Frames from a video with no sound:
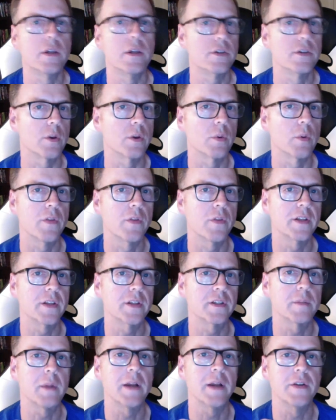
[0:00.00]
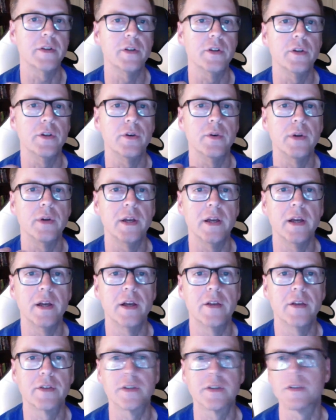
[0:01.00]
So one of the things they might do
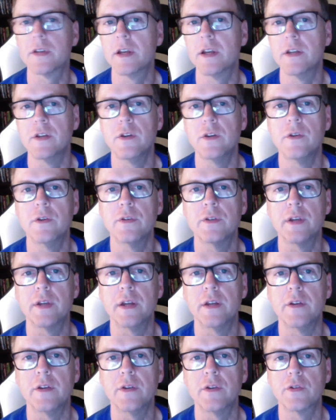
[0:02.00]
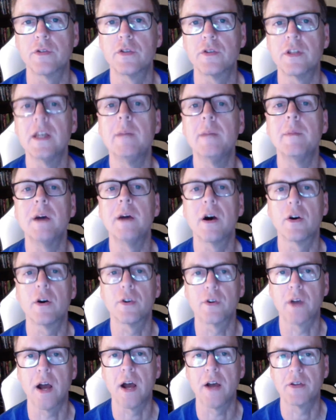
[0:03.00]
is, let's say, use a user's email address.